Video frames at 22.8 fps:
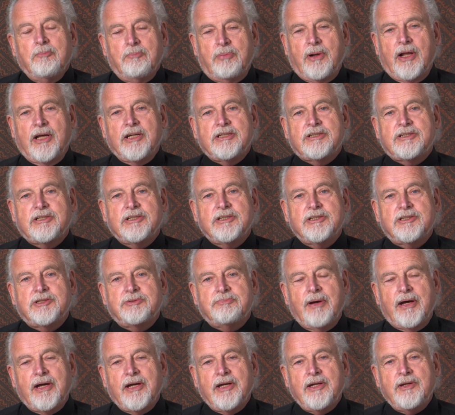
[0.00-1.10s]
place in
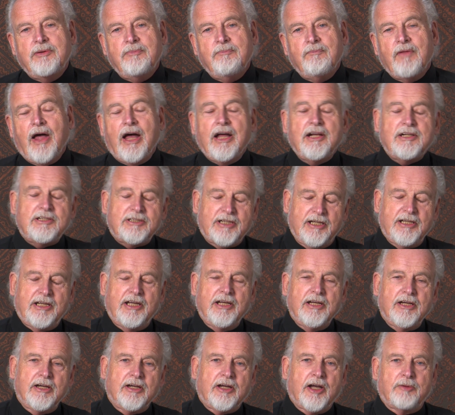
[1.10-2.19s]
Spain and
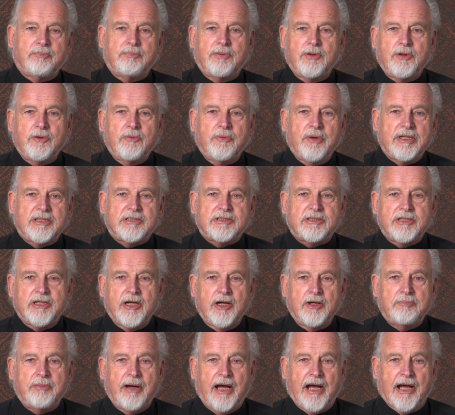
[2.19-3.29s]
taking a couple of weeks to
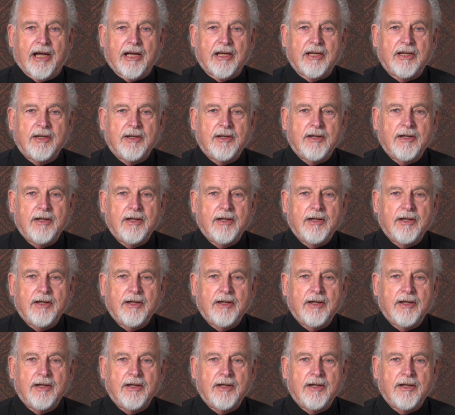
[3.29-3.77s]
go back.